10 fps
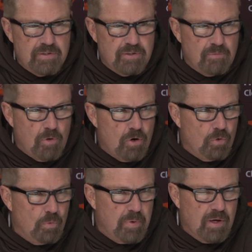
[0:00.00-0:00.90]
And tomorrow
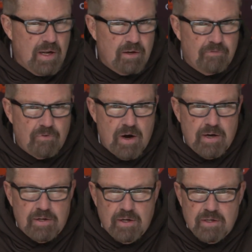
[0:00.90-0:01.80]
will be like a
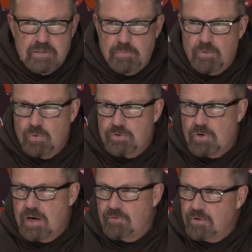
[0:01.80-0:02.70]
Friday to us, but we'll
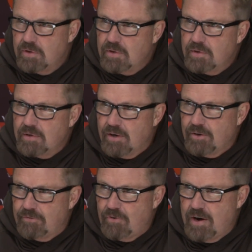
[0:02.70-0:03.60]
travel on
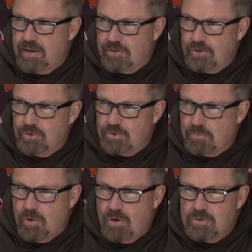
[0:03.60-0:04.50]
a Friday too
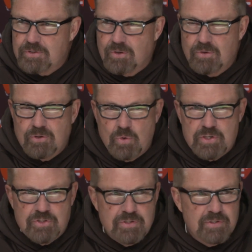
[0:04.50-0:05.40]
tomorrow. So
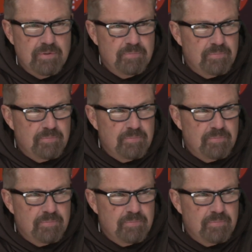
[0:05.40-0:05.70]
questions.